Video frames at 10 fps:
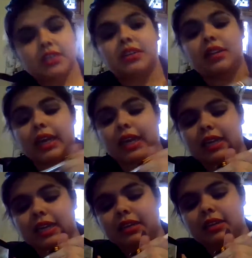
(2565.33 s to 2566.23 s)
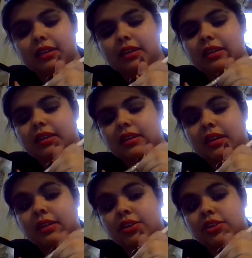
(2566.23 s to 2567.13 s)
So like I said,
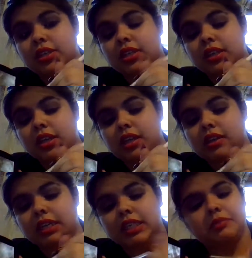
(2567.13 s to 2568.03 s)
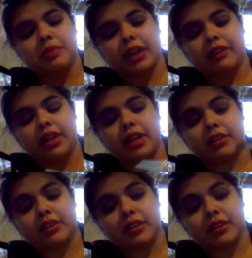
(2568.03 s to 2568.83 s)
I'm gonna use this color, this black right here.